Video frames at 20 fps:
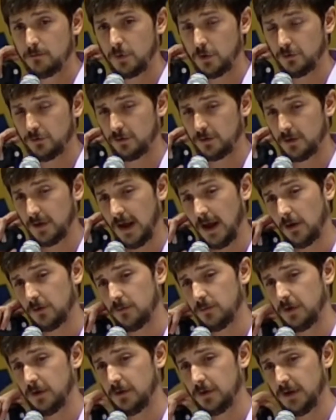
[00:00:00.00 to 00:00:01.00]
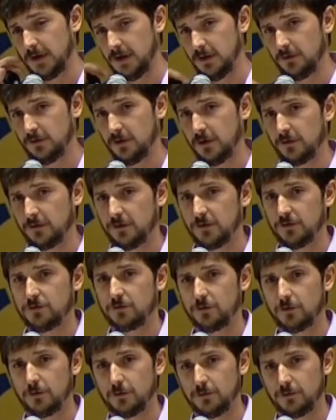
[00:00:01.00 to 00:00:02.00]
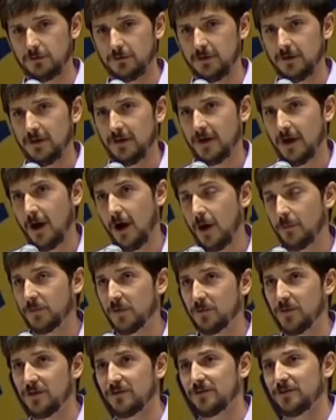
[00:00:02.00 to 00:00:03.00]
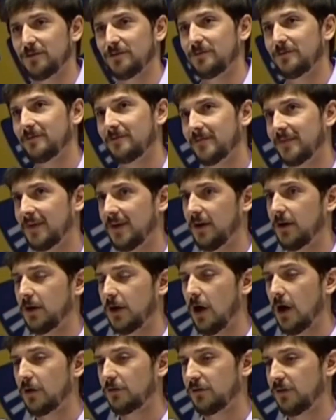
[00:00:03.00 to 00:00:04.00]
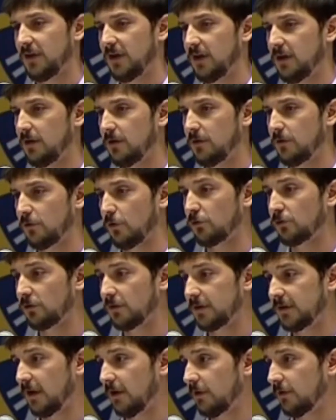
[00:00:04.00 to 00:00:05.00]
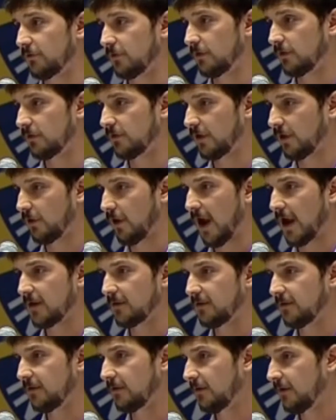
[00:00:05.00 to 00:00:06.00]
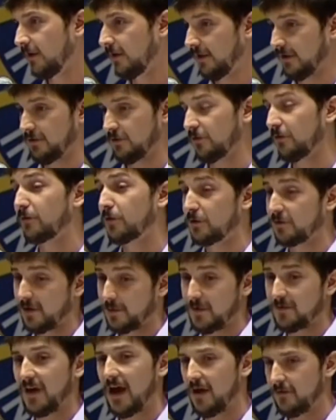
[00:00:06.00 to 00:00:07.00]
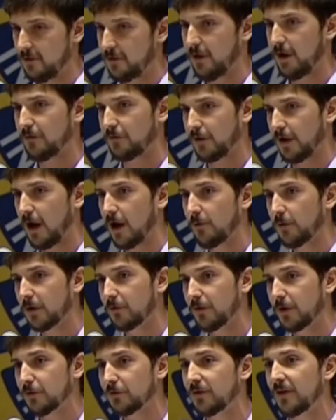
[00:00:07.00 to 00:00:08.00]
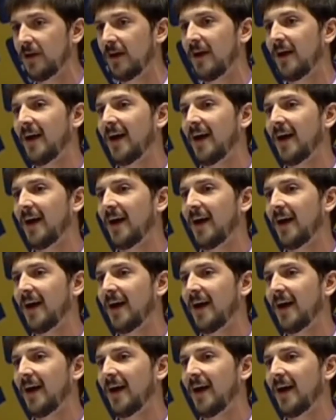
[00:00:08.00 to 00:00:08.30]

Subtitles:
personal accountability, self-control, optimism, curiosity, social intelligence, and gratitude. I think this is the first time I've ever not forgot one of those.